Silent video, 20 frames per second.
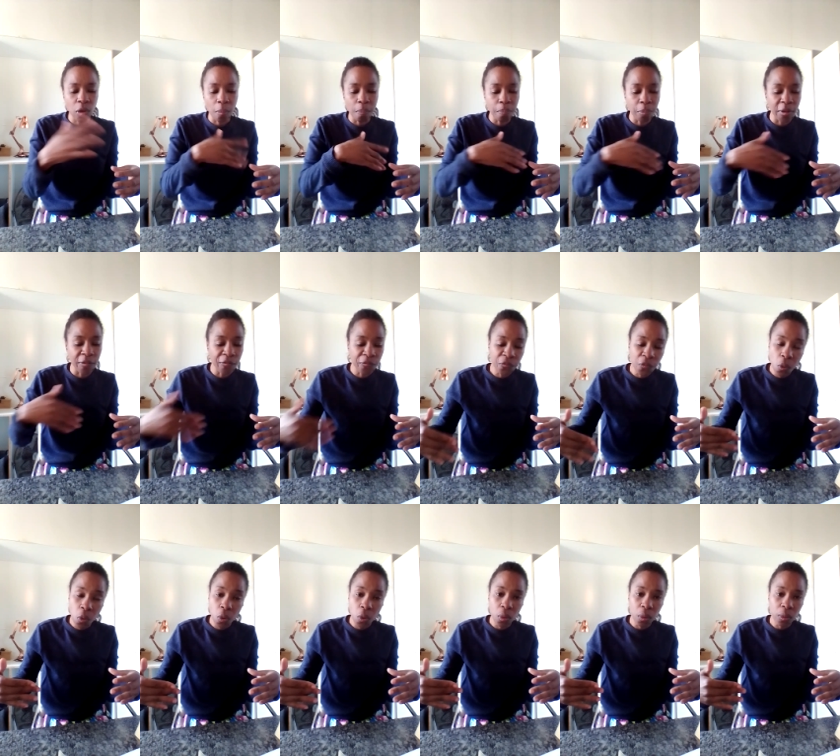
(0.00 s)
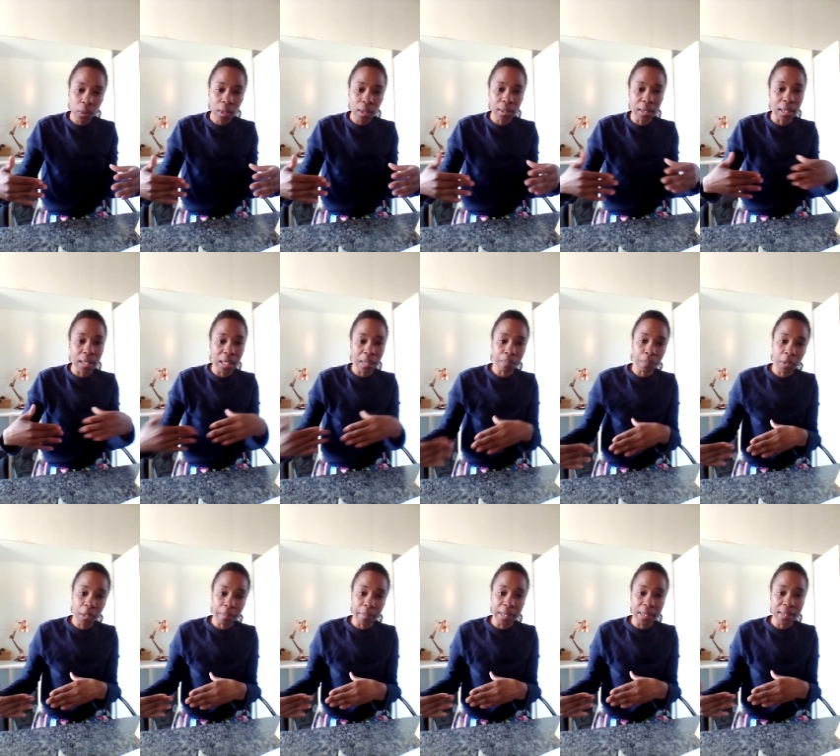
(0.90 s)
from before the
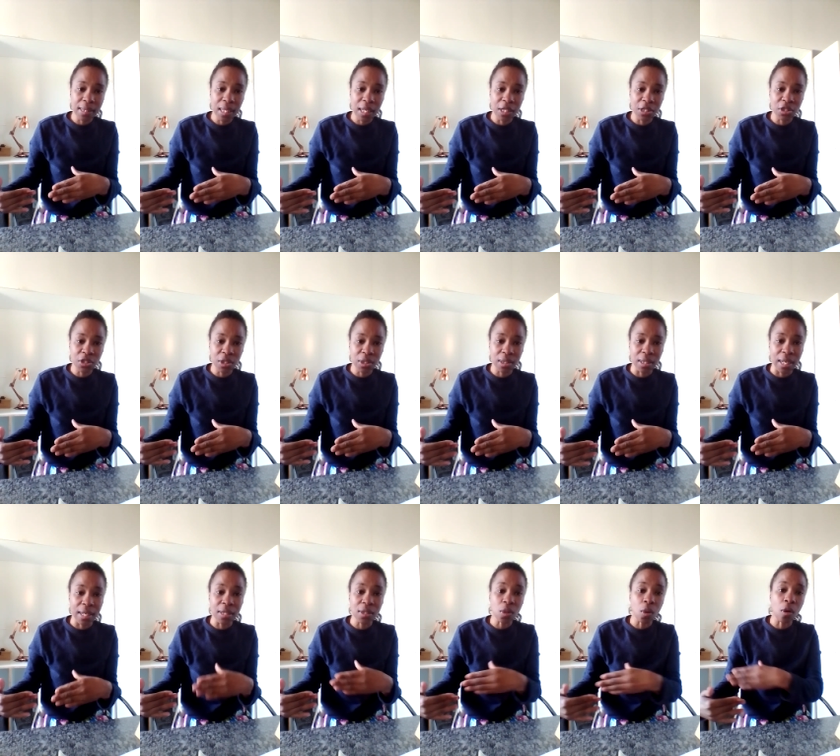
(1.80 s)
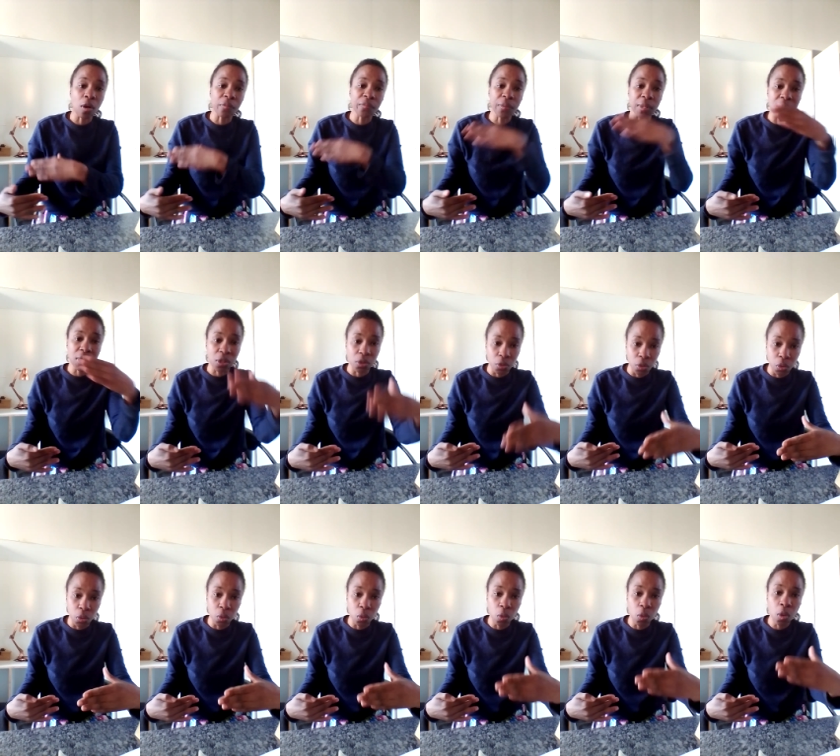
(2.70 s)
implementation date of this
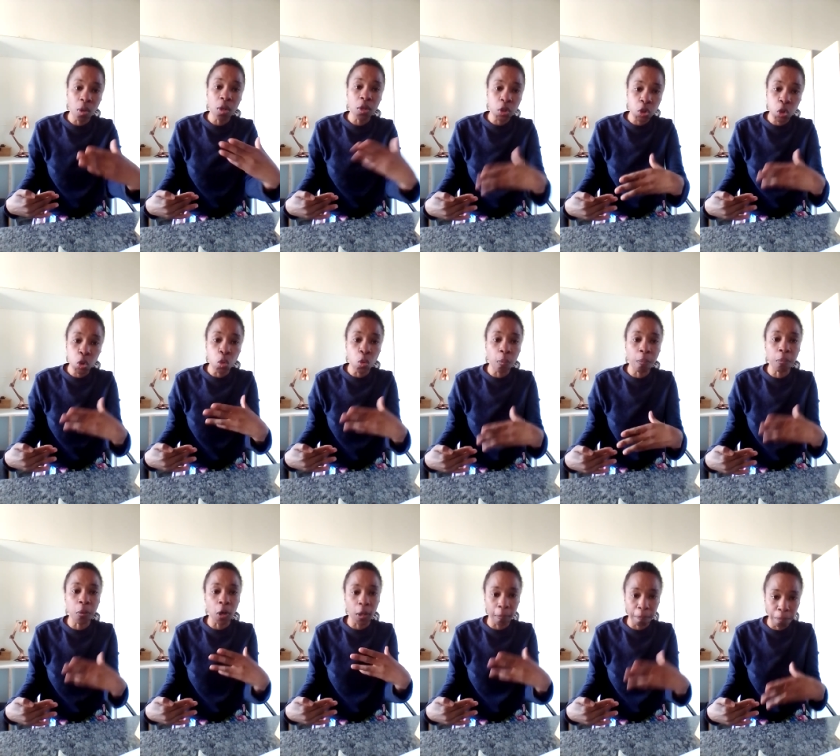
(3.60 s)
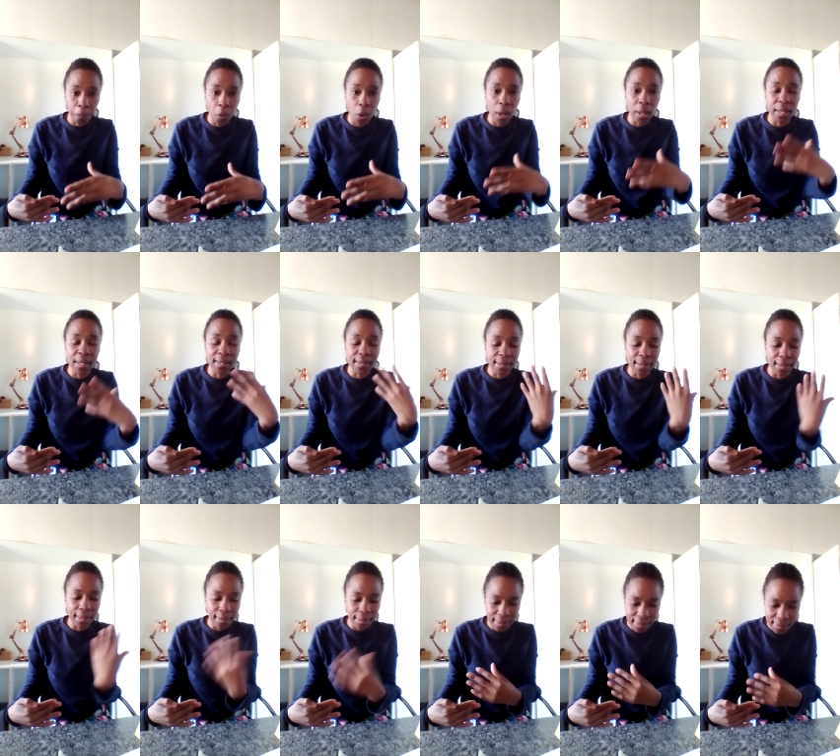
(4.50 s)
new two-pot
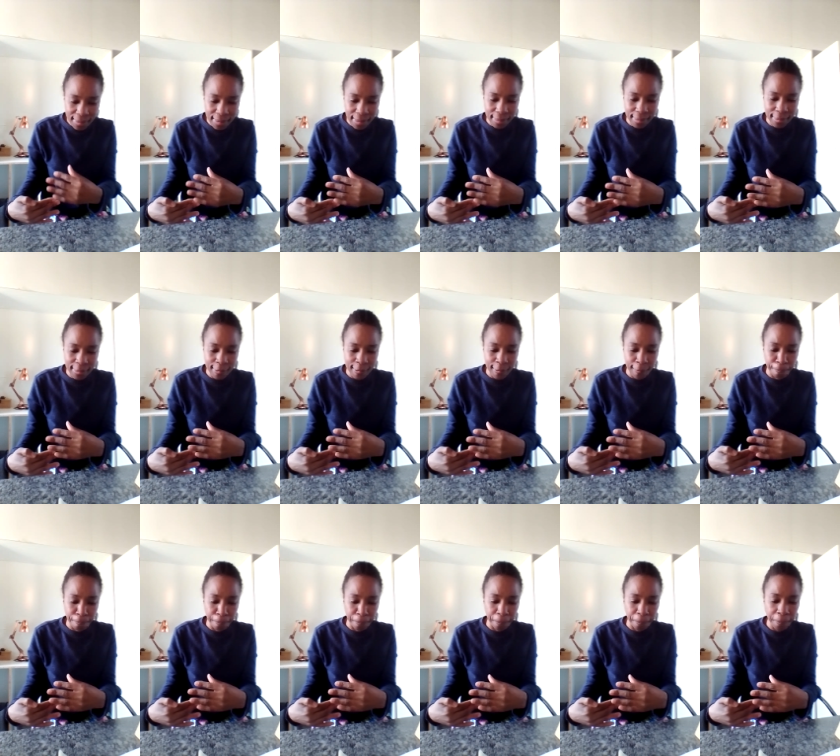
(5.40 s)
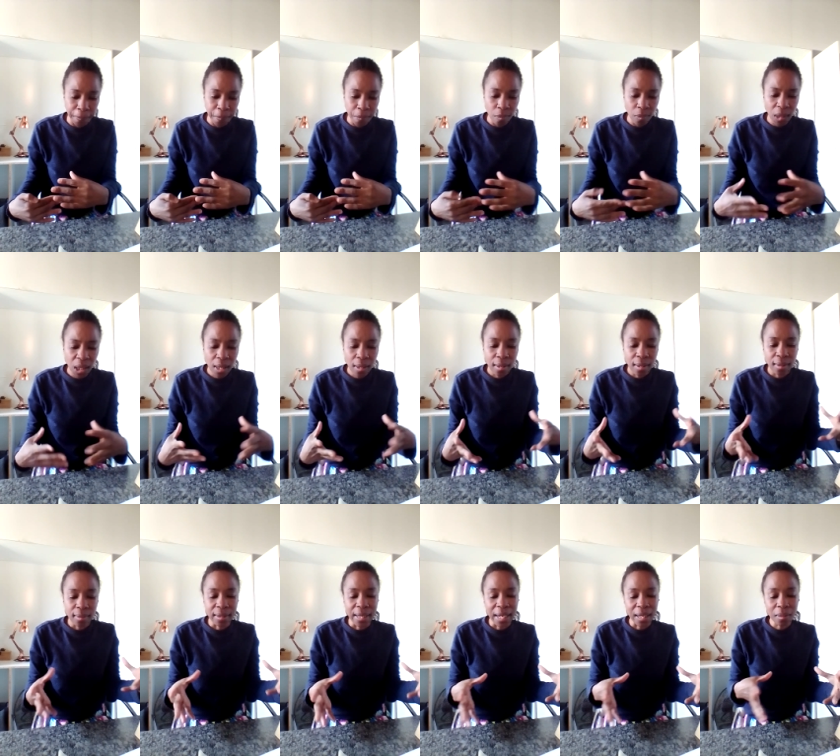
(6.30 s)
policy system.
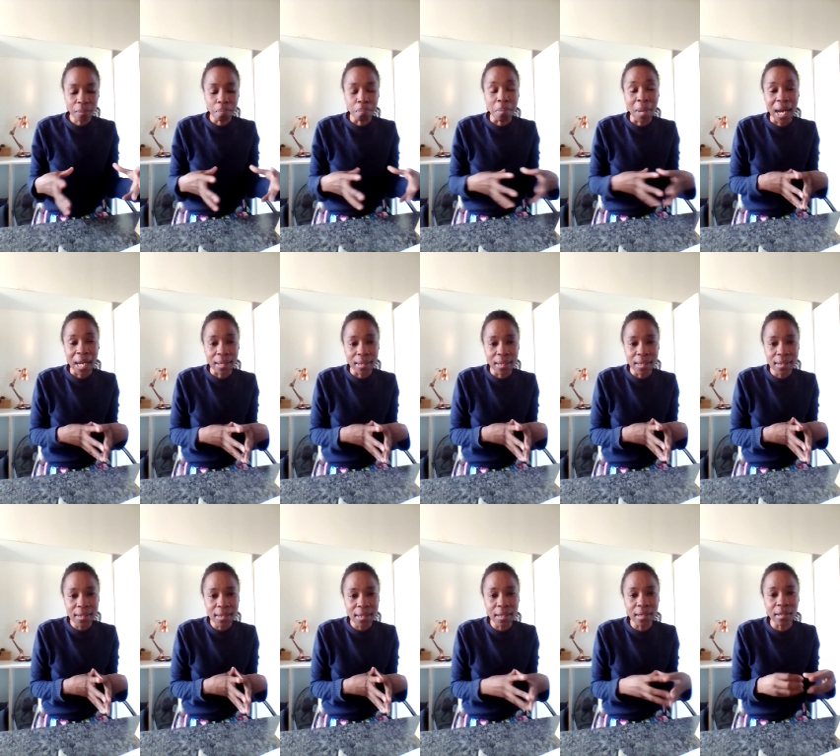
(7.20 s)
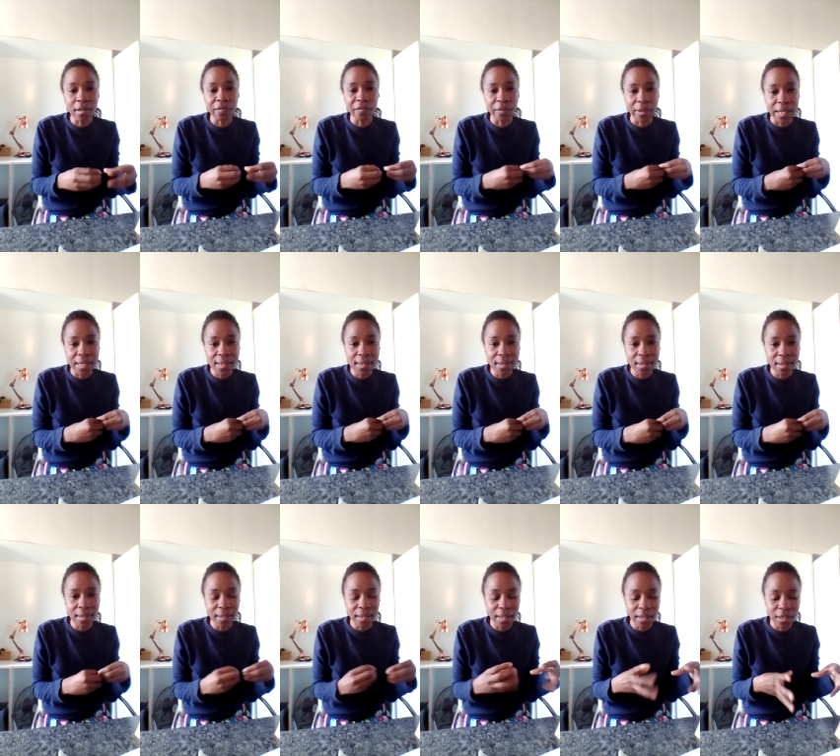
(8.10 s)
That money is in the
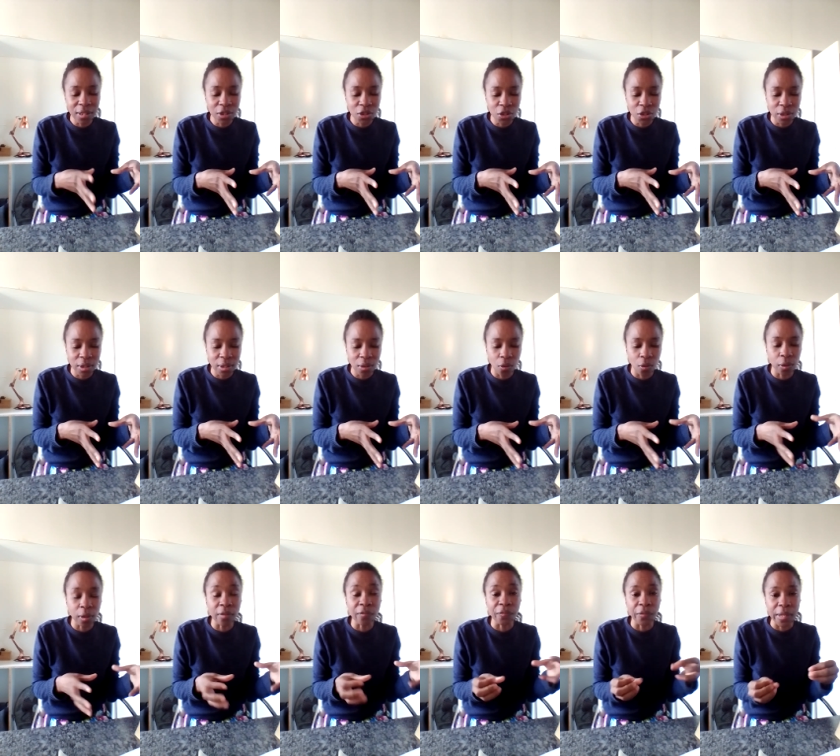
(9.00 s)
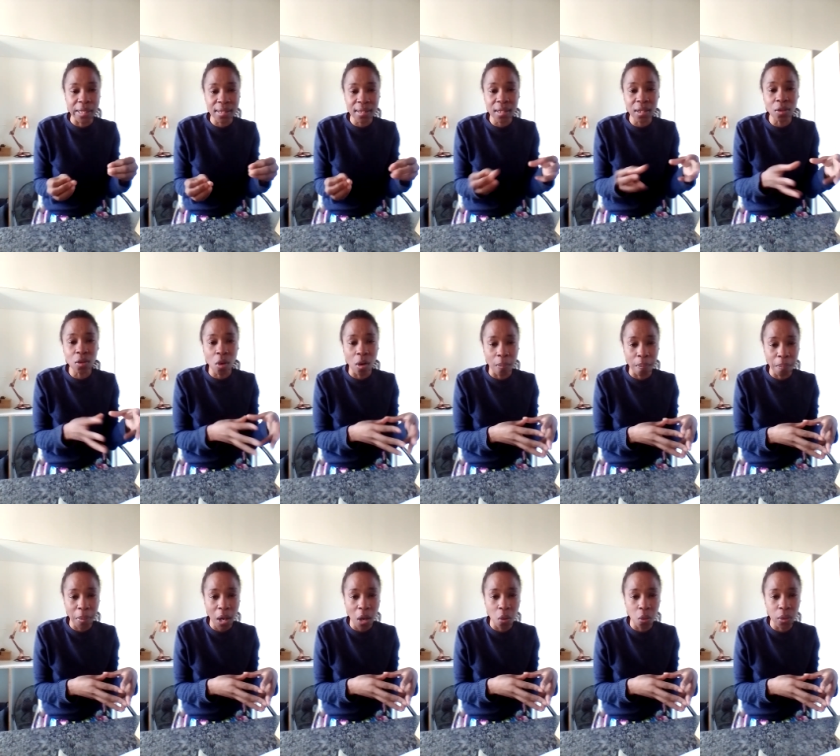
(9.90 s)
vested interest or the vested
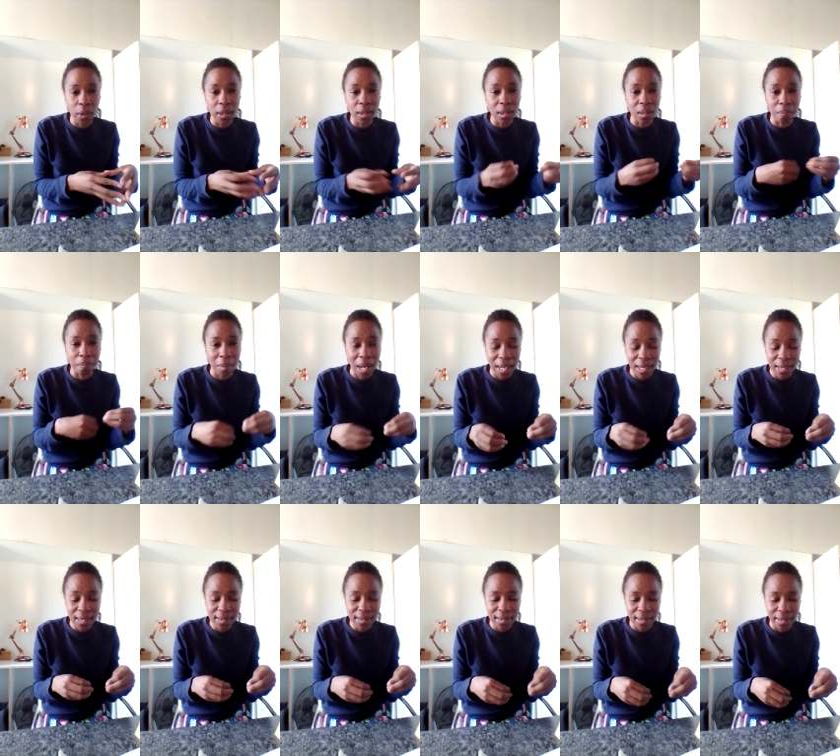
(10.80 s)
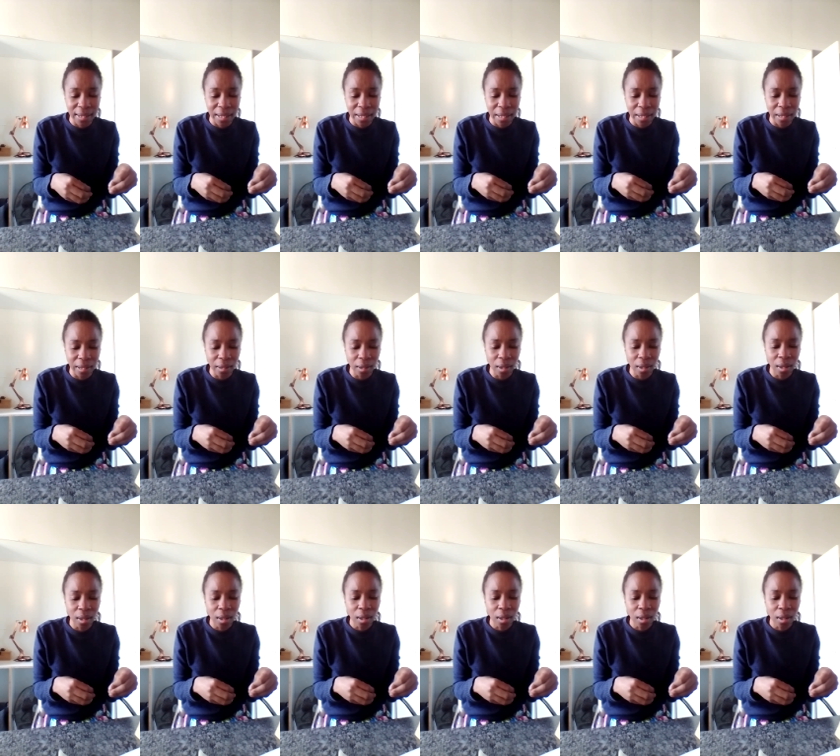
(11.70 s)
component, the money is there,